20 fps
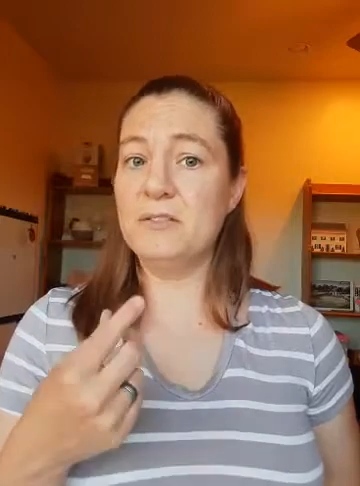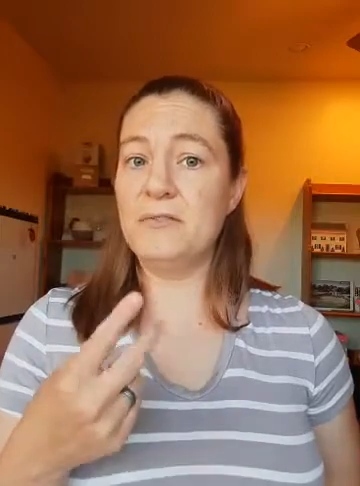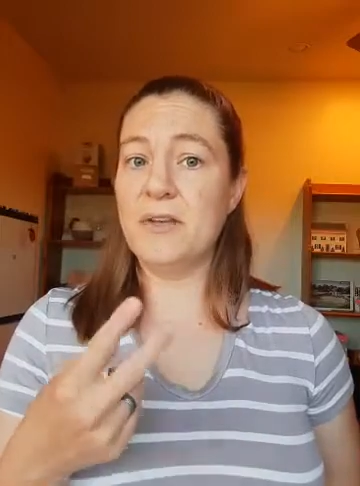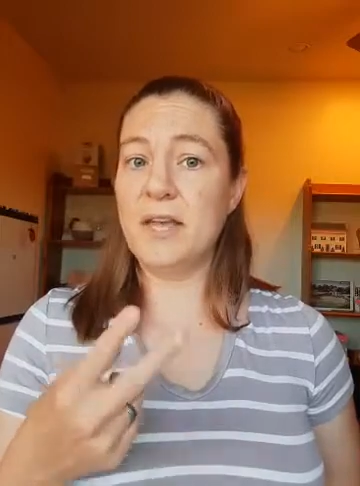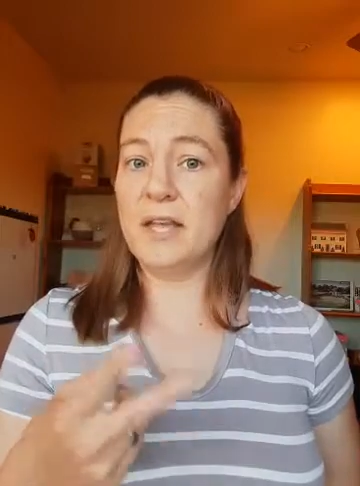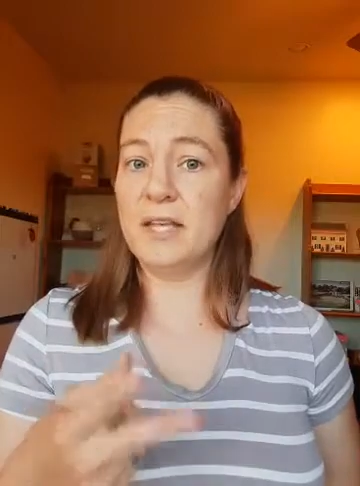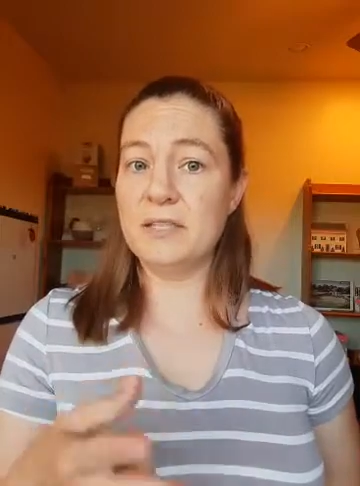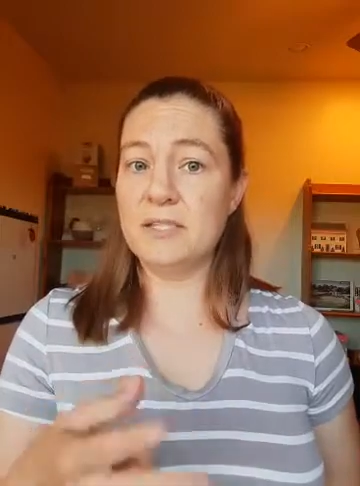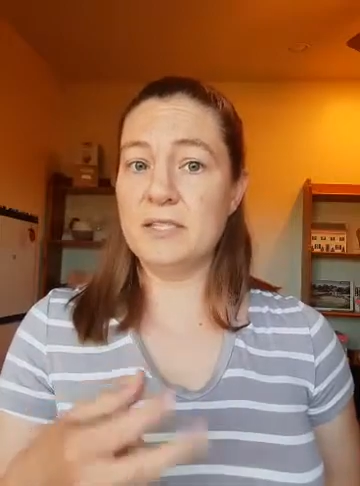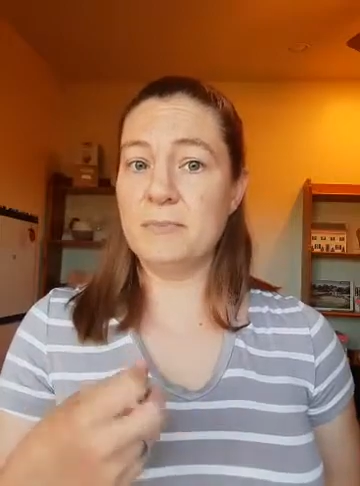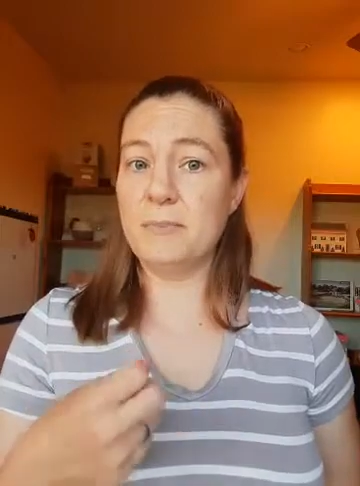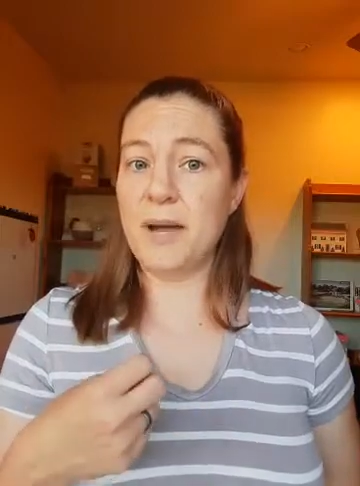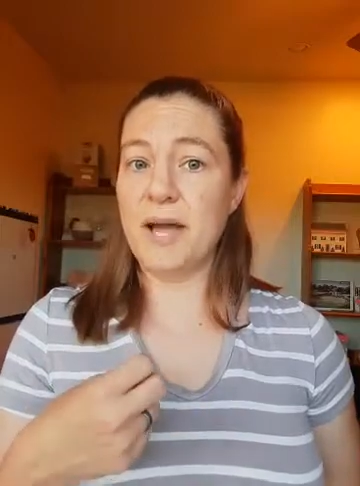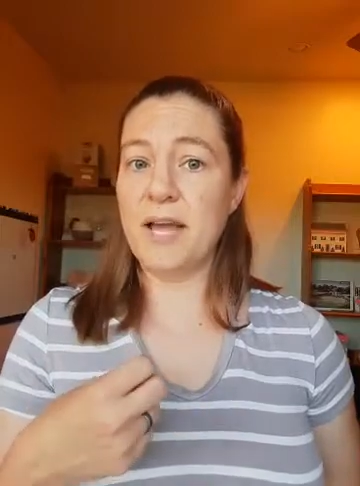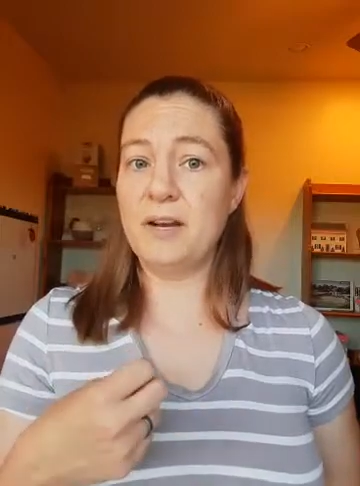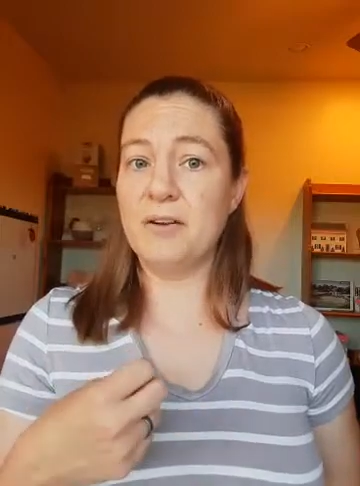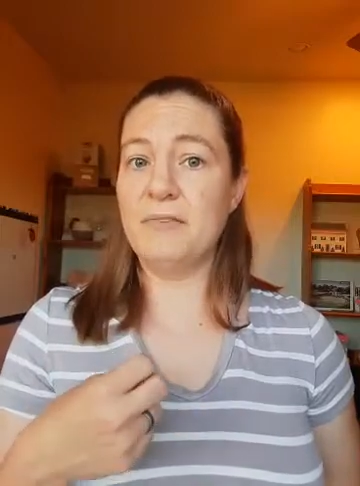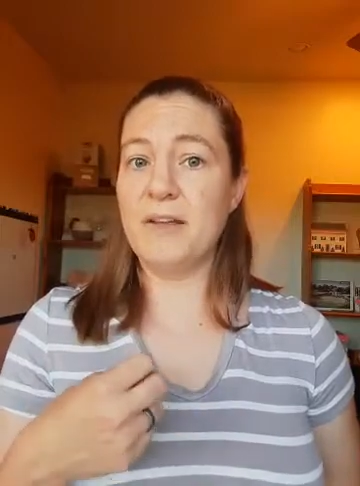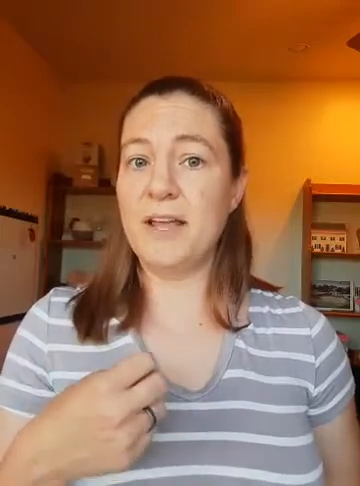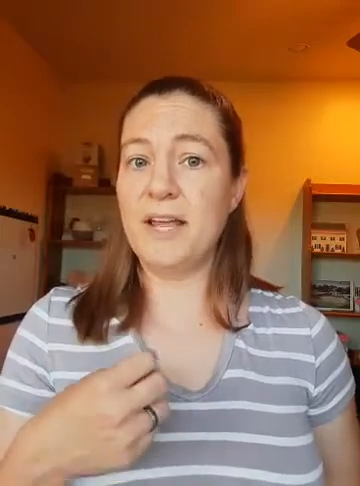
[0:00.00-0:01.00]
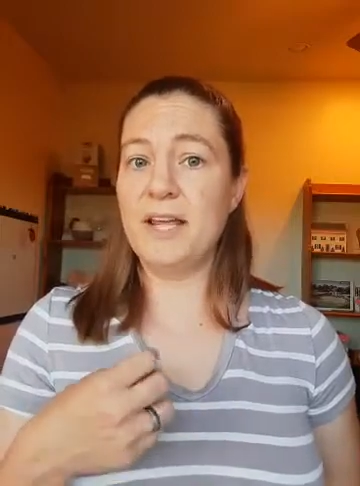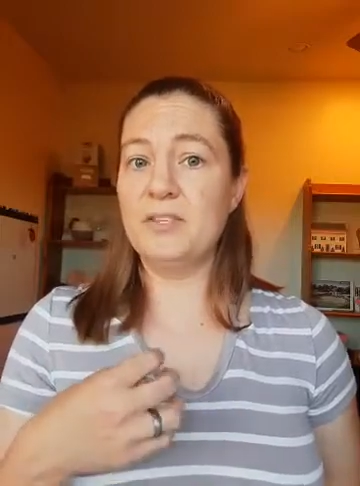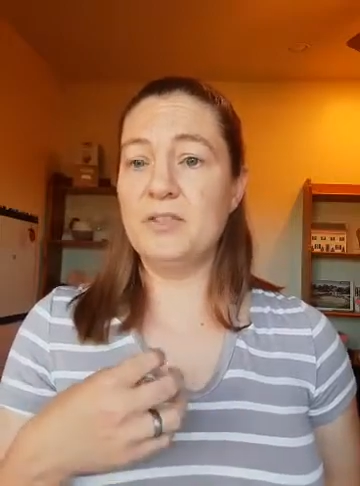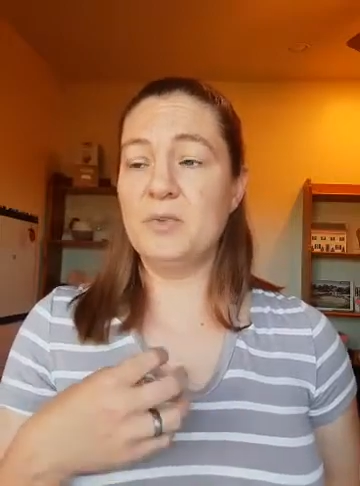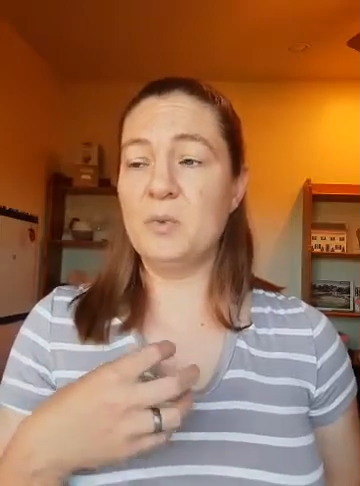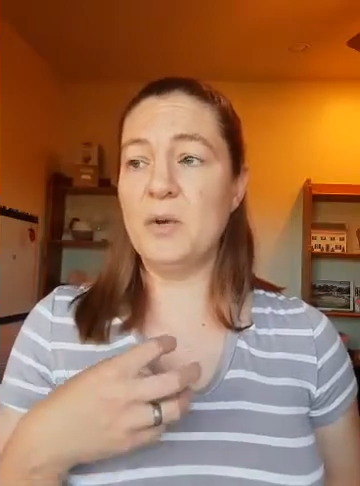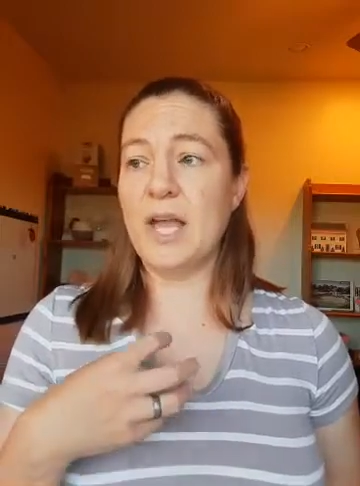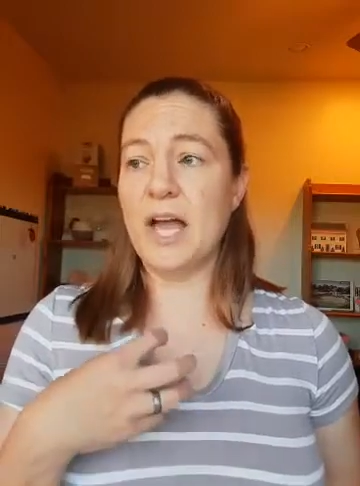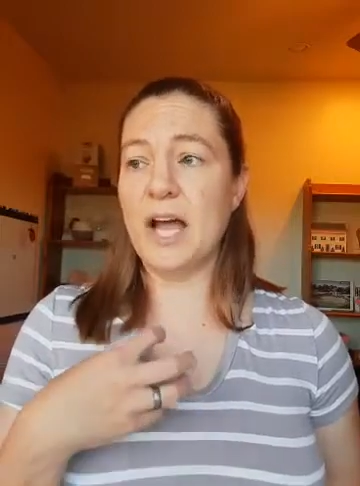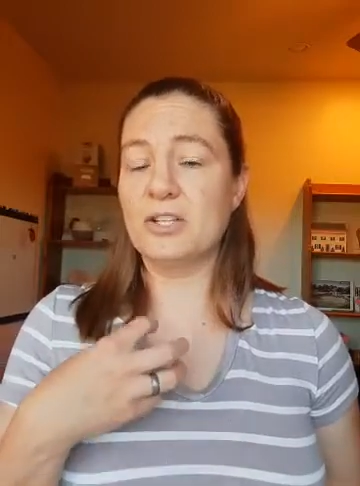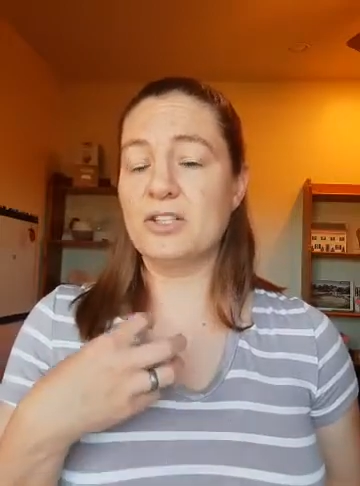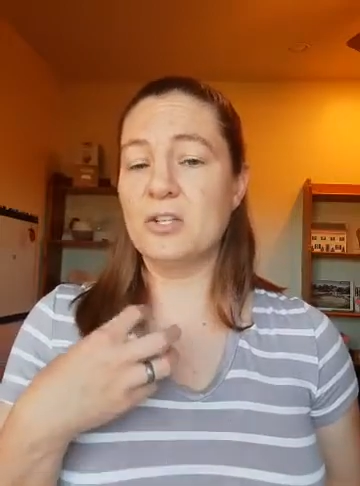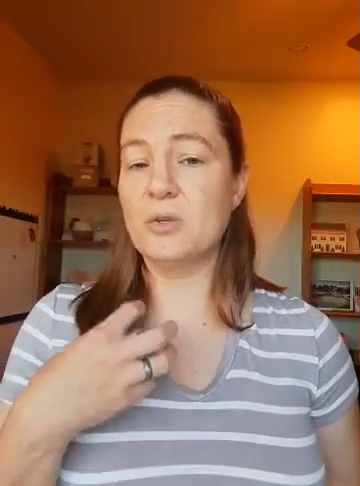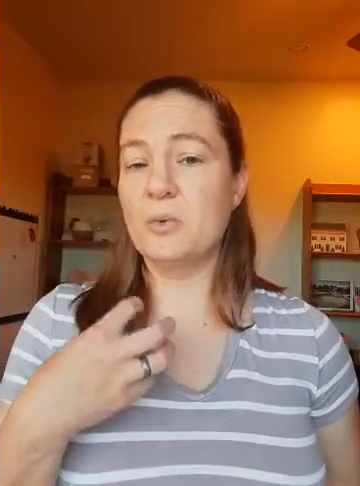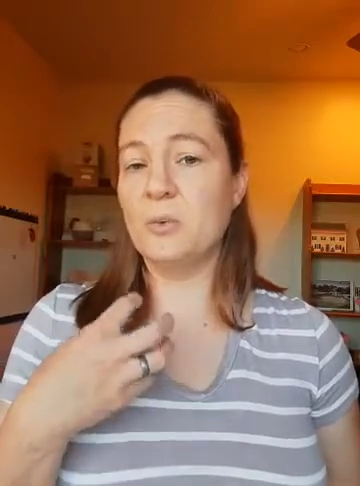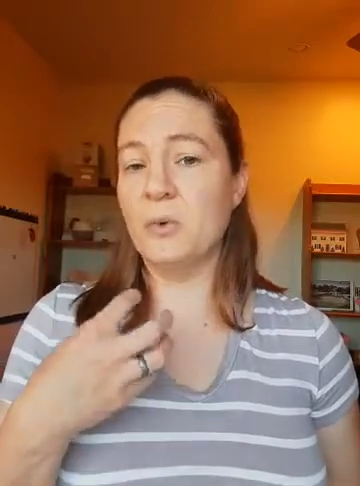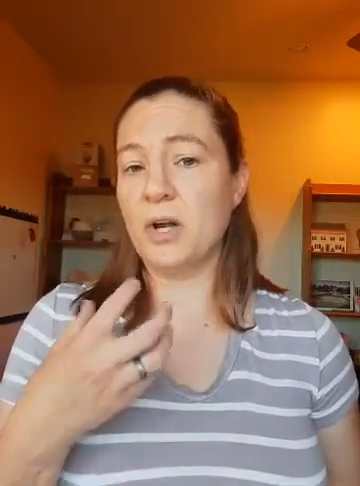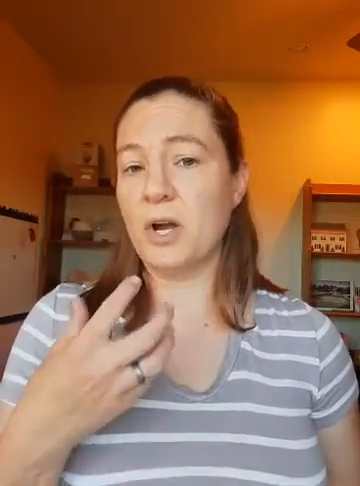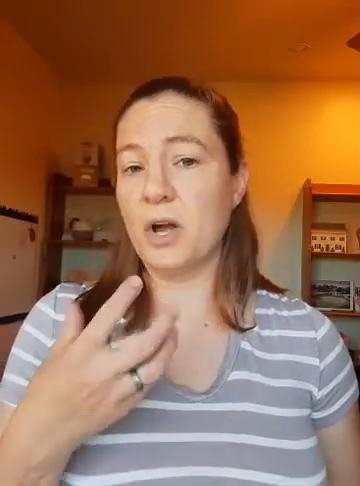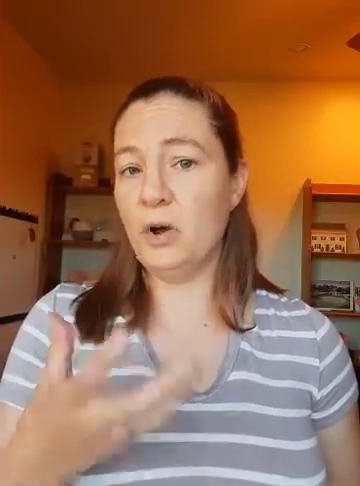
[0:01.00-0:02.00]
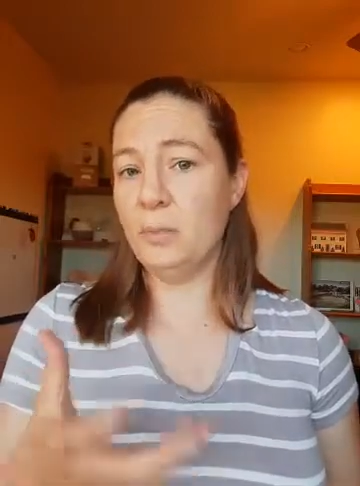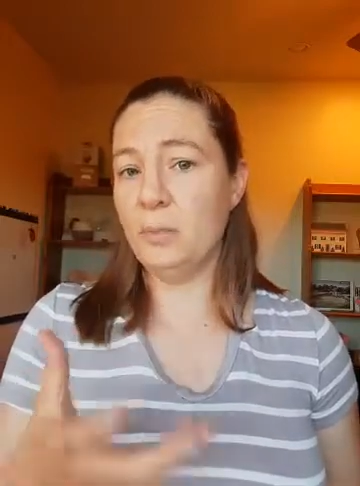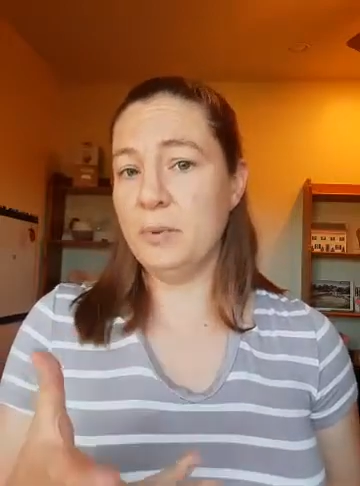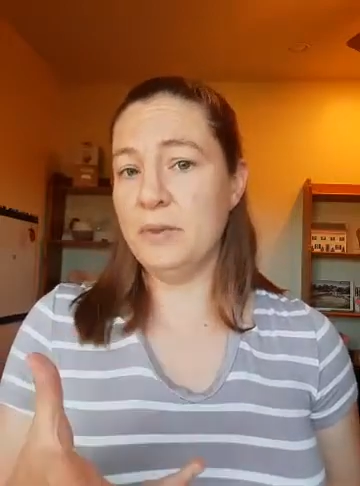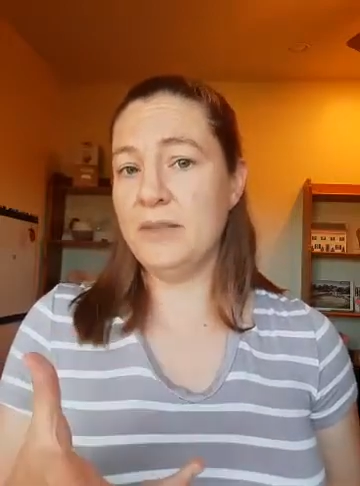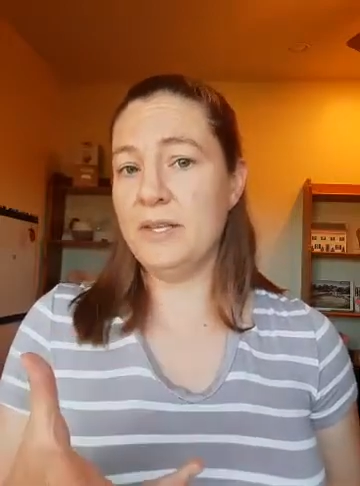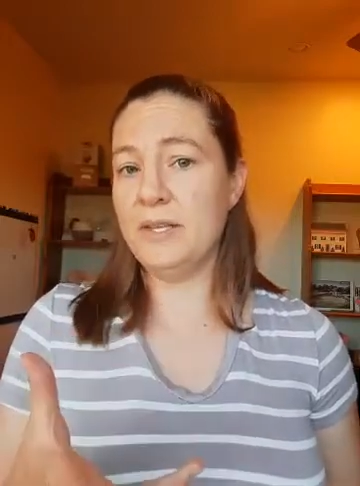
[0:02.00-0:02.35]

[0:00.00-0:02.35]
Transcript: veins, spider veins, we actually want to open